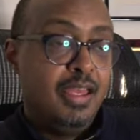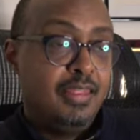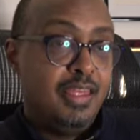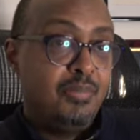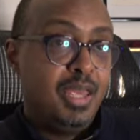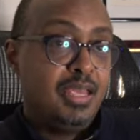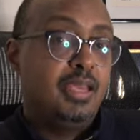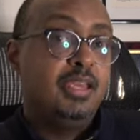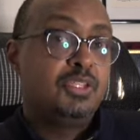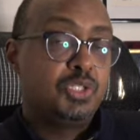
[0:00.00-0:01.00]
They make
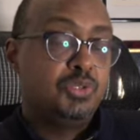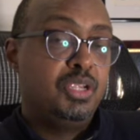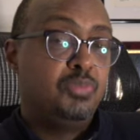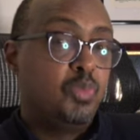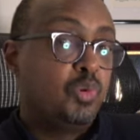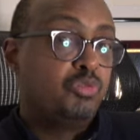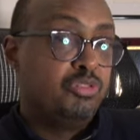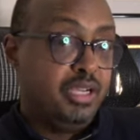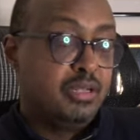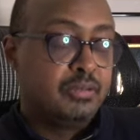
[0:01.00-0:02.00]
history more
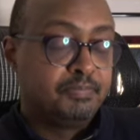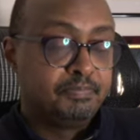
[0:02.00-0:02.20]
real.